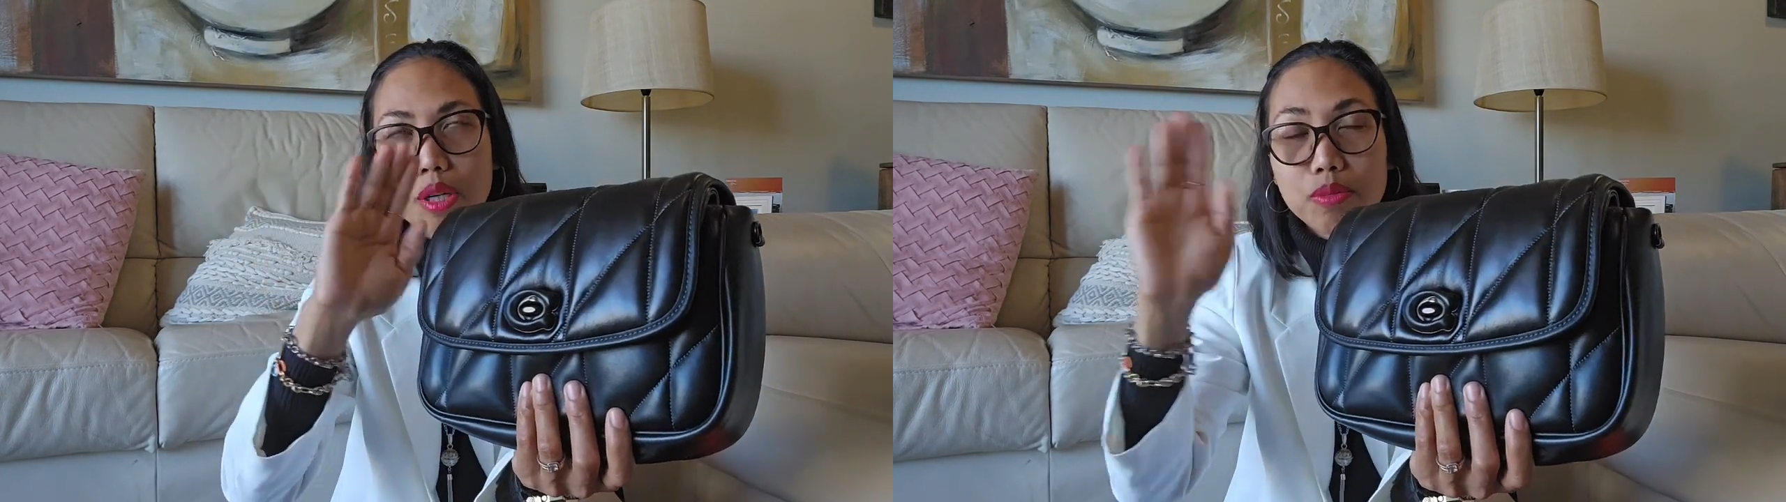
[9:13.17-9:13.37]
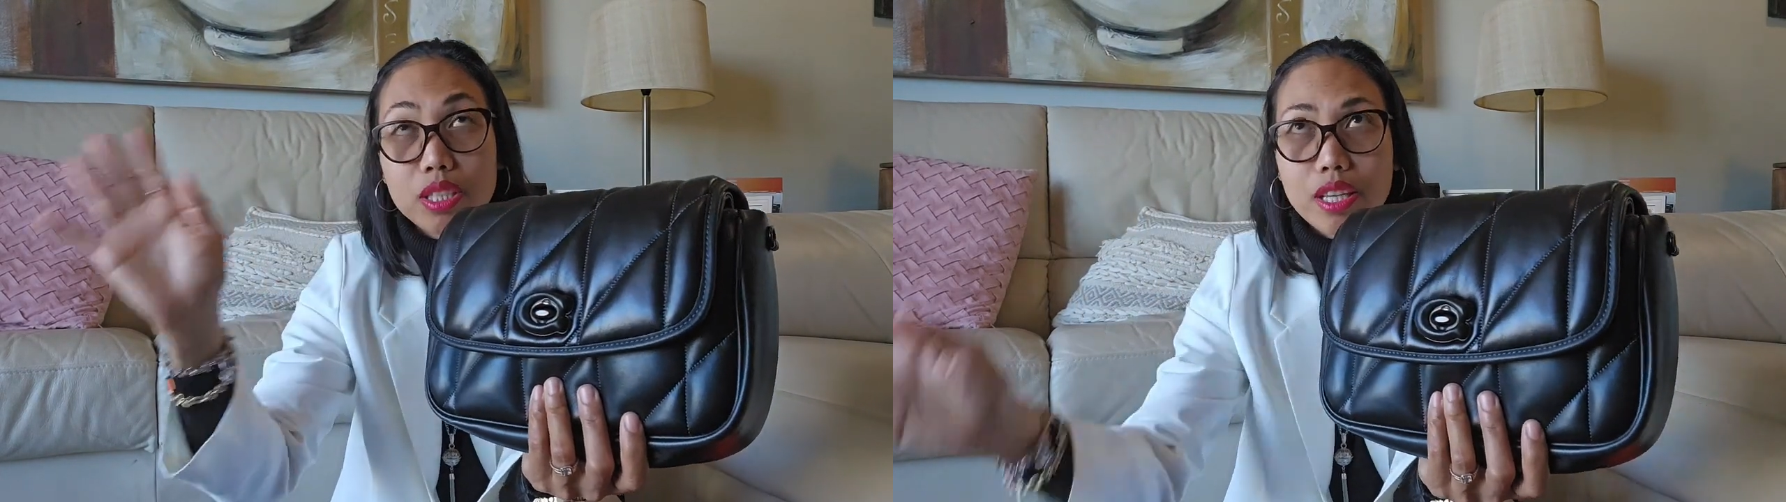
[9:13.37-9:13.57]

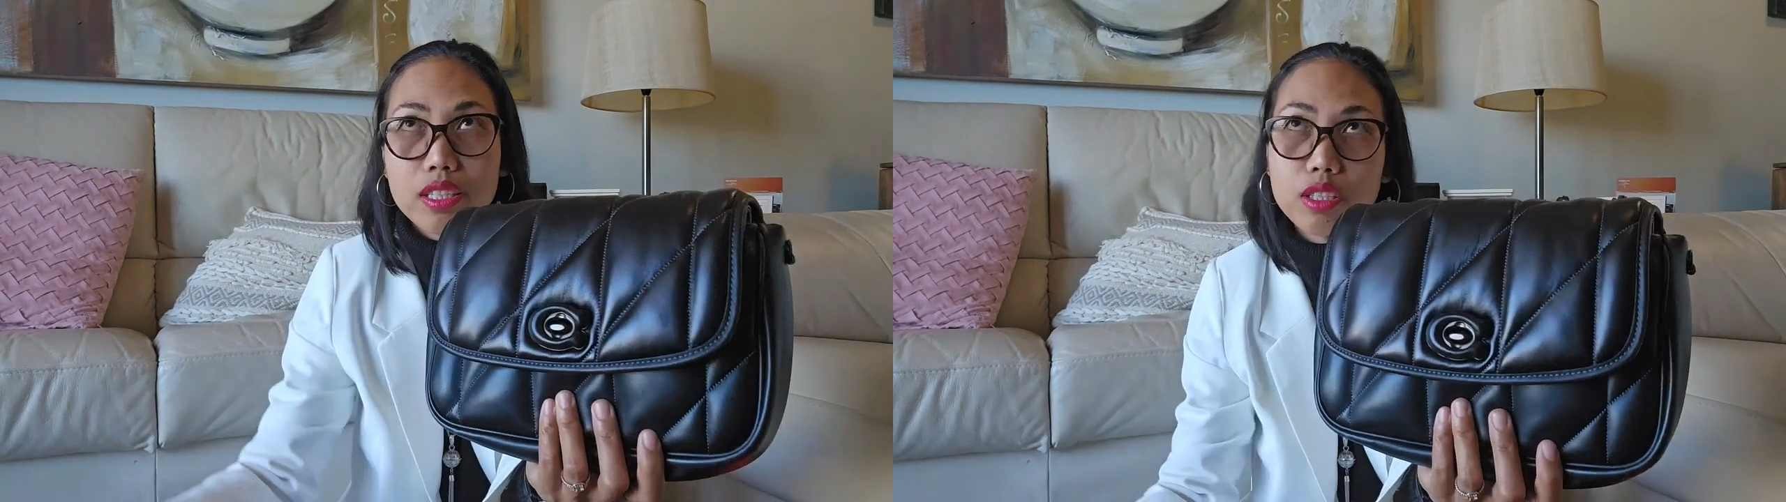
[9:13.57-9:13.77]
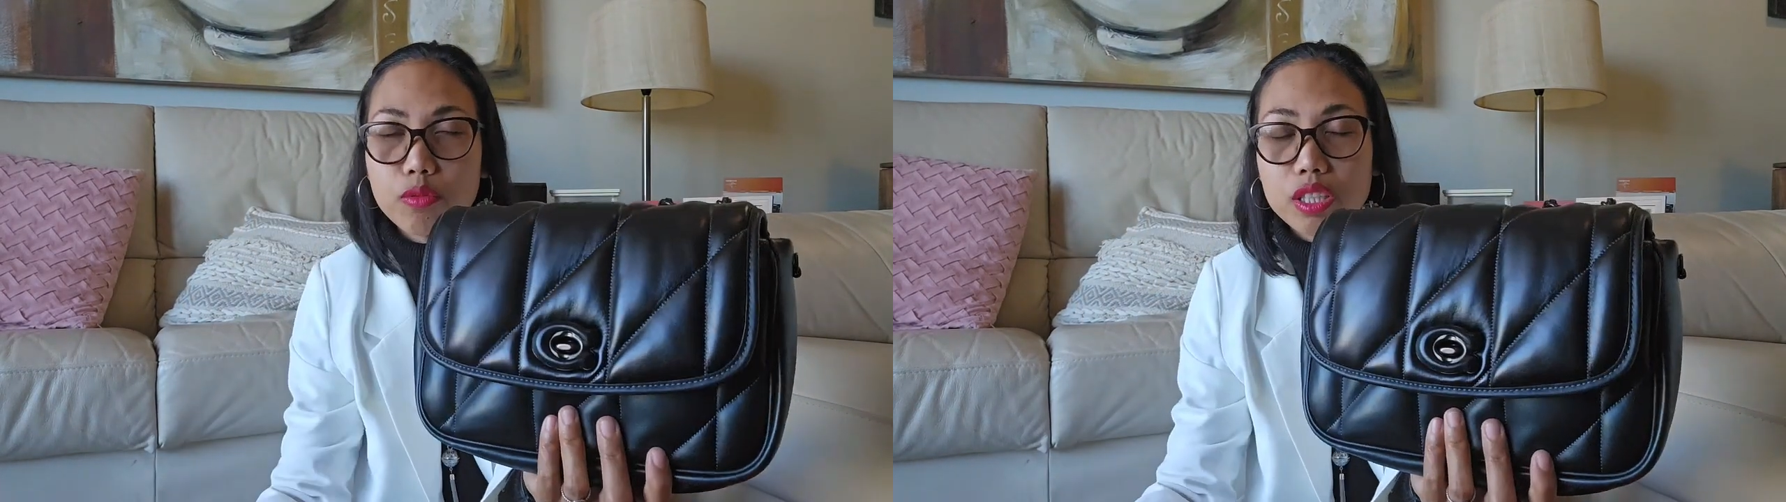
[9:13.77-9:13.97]

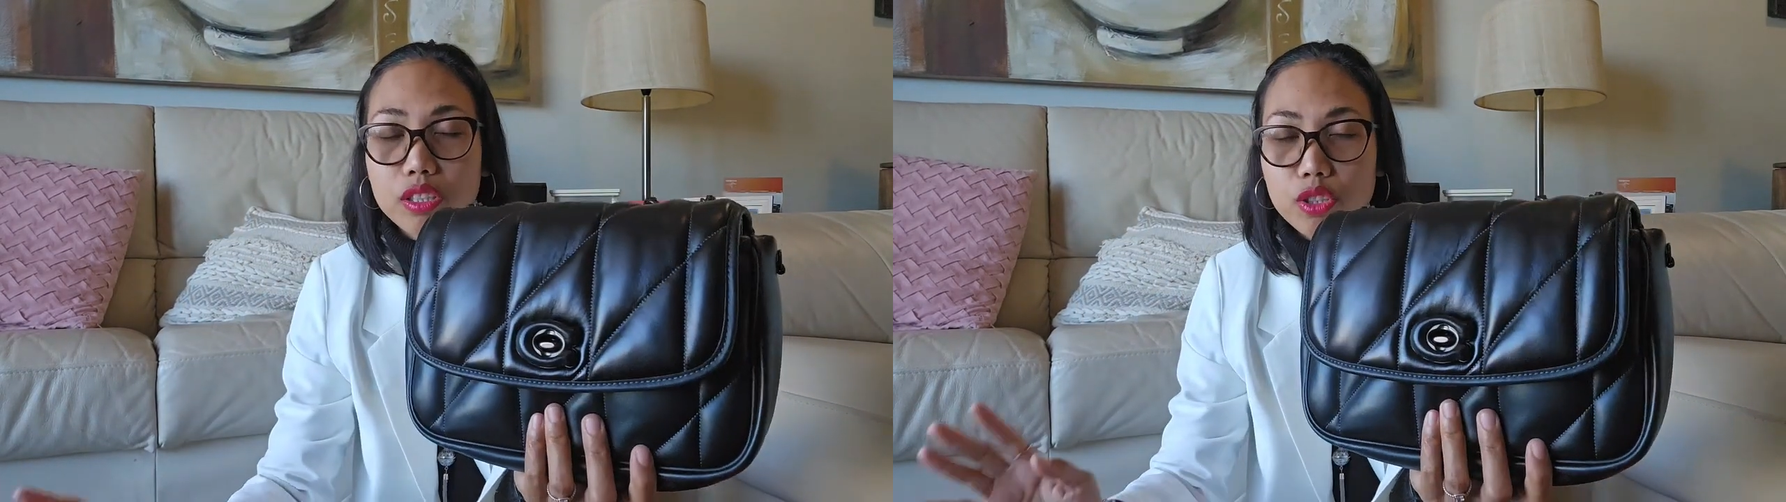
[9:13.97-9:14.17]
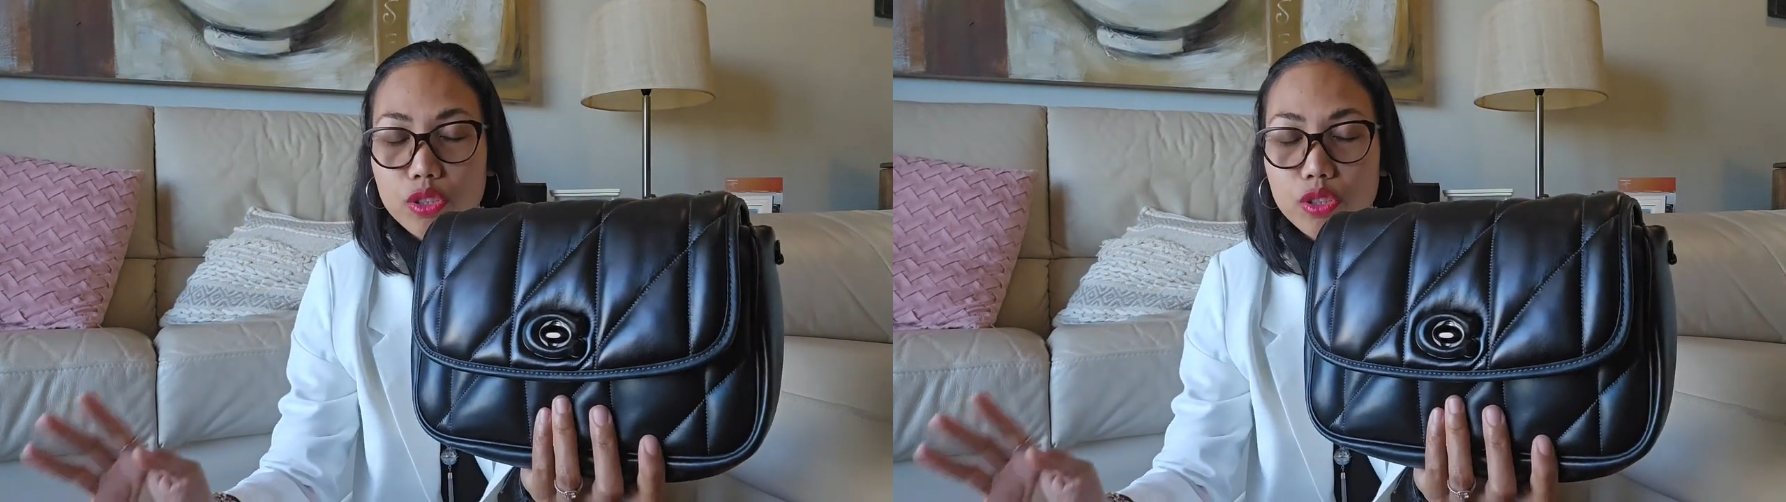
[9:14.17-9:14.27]
obsessed with the